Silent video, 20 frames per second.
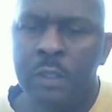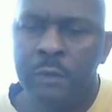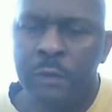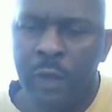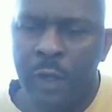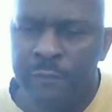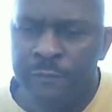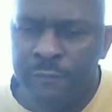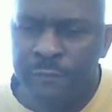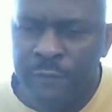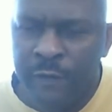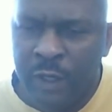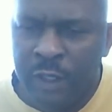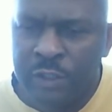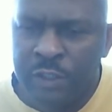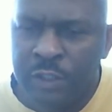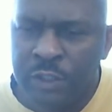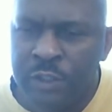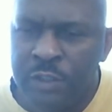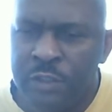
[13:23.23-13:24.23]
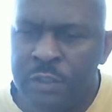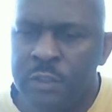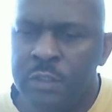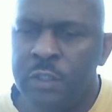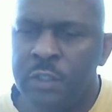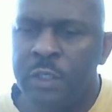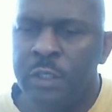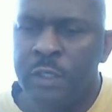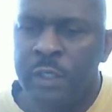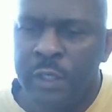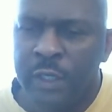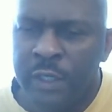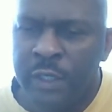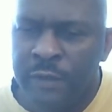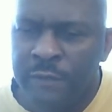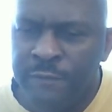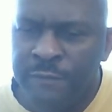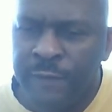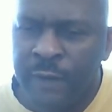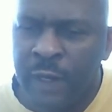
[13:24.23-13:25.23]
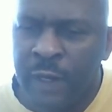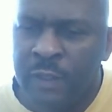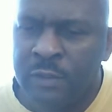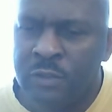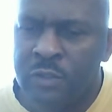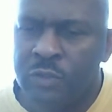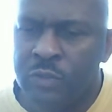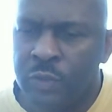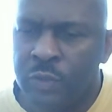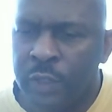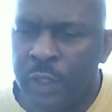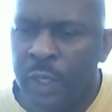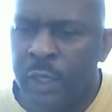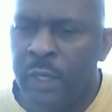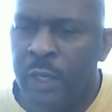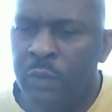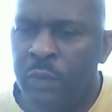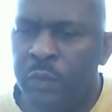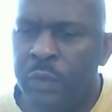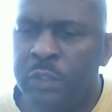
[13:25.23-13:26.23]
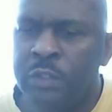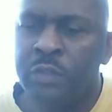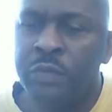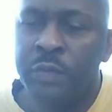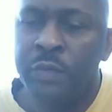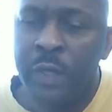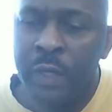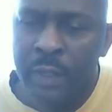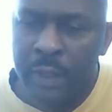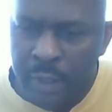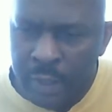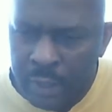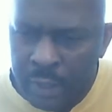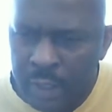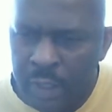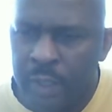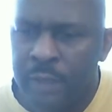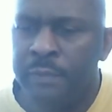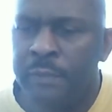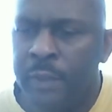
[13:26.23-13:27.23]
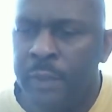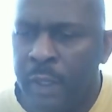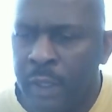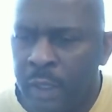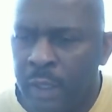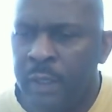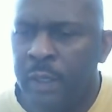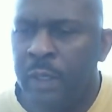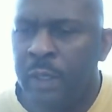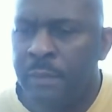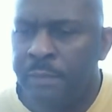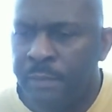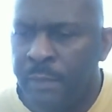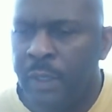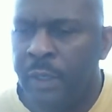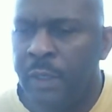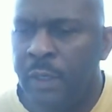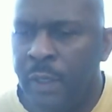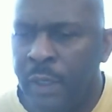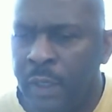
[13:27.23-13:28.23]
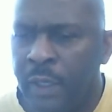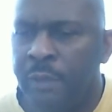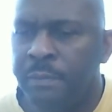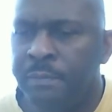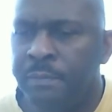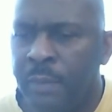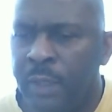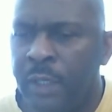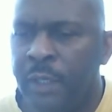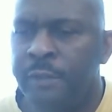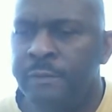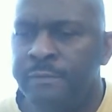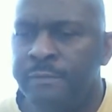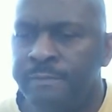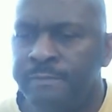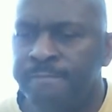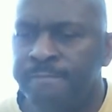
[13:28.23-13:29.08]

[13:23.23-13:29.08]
and virgins, infants together with grey headed men, head men.